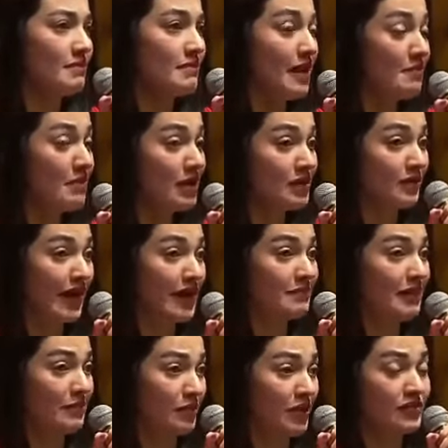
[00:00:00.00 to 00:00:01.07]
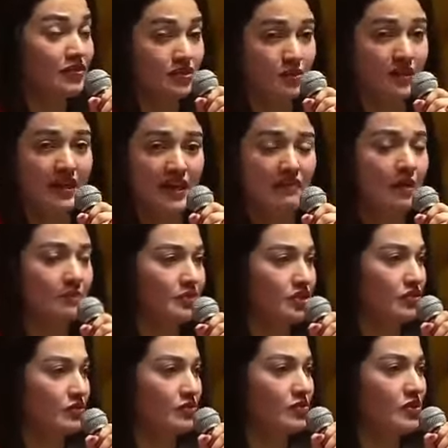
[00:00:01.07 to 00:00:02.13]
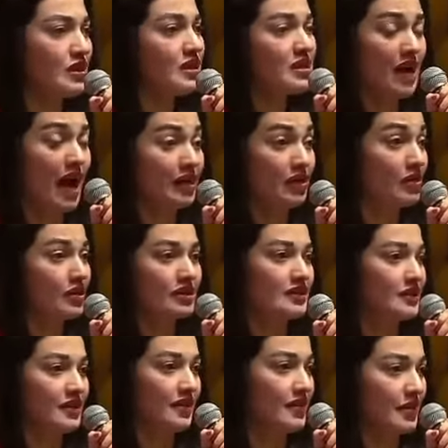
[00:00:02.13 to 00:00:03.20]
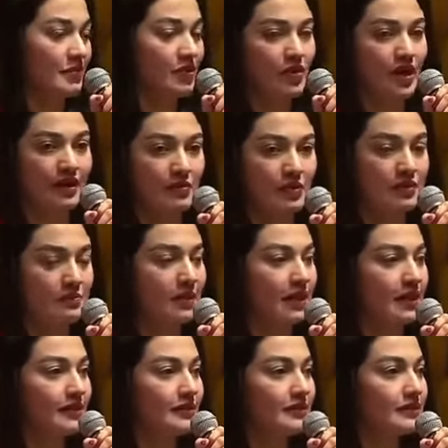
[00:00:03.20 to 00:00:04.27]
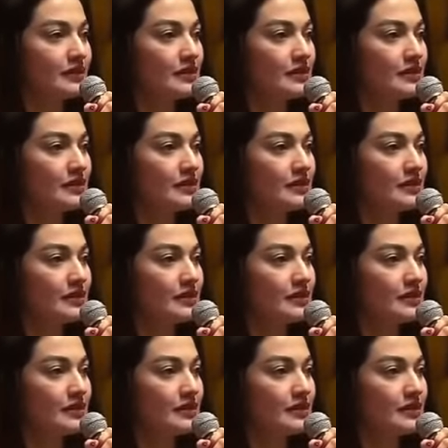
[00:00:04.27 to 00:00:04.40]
my mother and my brothers will give up too. I cannot see them crying with me.